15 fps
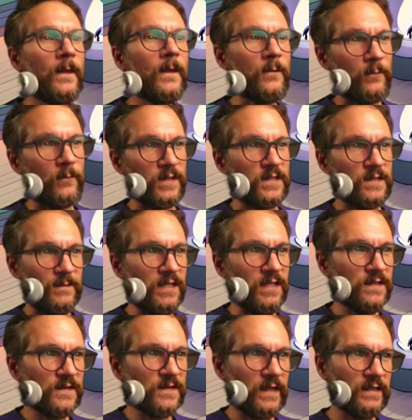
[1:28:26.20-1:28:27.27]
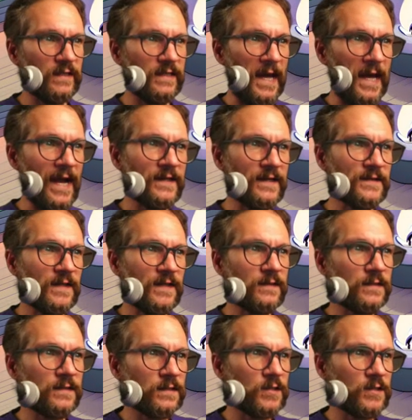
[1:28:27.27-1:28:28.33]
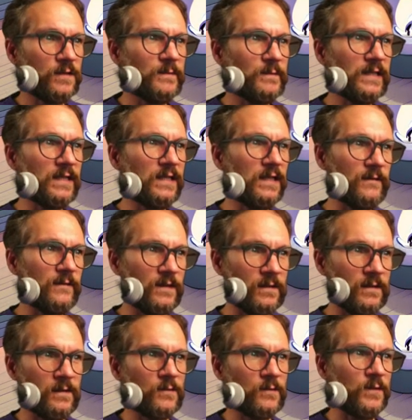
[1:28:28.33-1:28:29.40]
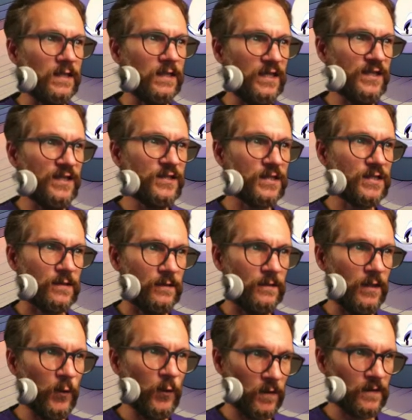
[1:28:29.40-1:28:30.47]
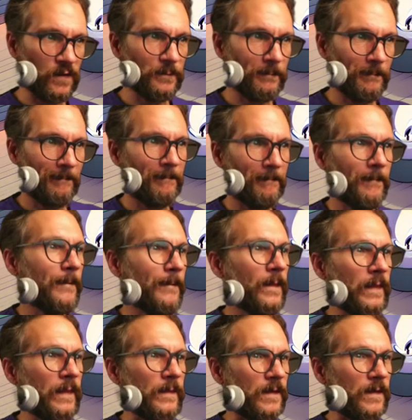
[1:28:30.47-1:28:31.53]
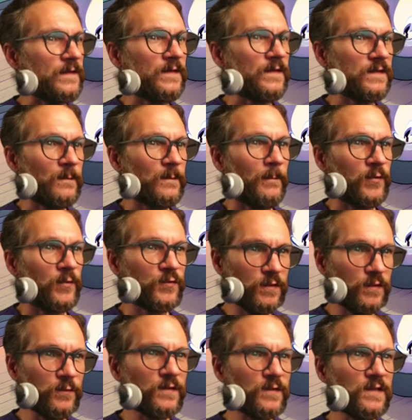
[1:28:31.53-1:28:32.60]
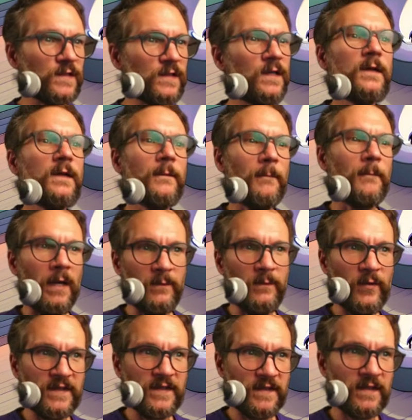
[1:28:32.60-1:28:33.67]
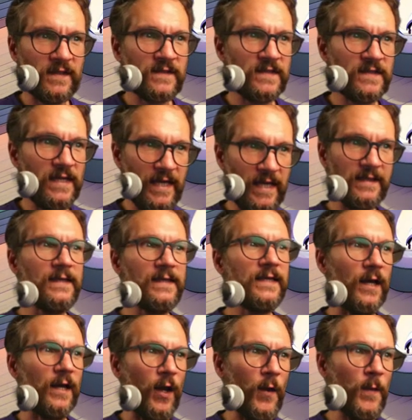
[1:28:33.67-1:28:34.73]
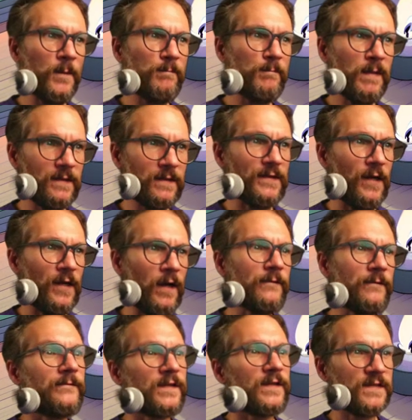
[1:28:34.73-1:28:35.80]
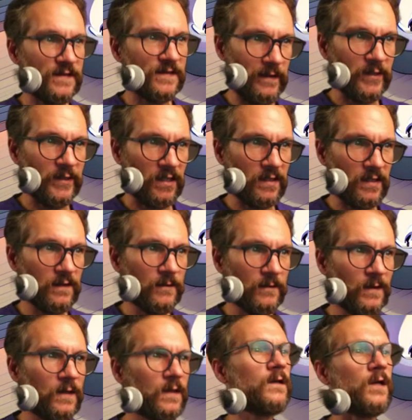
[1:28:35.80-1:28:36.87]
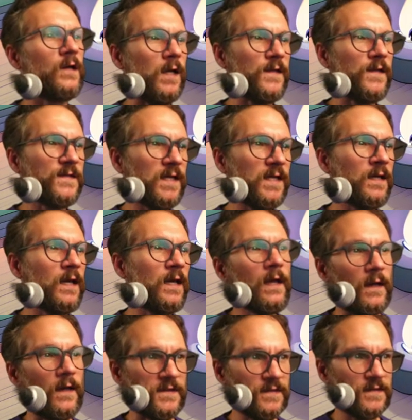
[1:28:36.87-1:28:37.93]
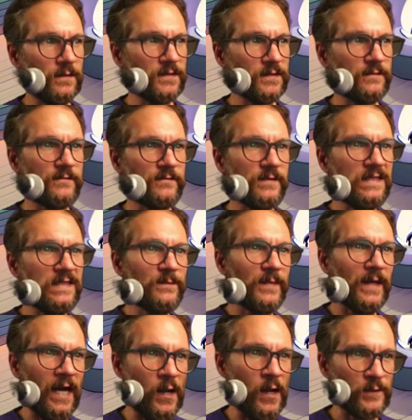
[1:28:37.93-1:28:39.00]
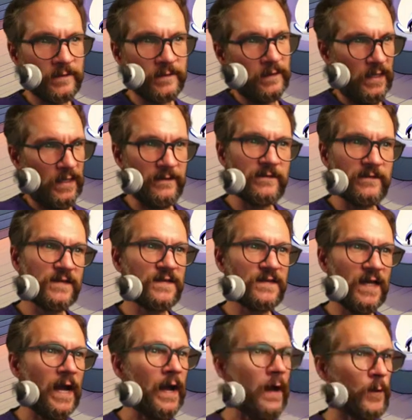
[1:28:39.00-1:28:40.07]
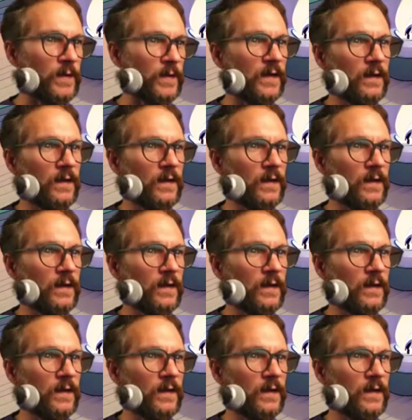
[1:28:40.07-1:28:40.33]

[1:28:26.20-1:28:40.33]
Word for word: which means that an accent should be given to each note. This is produced by pressing slightly on the pit of the stomach, causing a sort of rebound for every sound.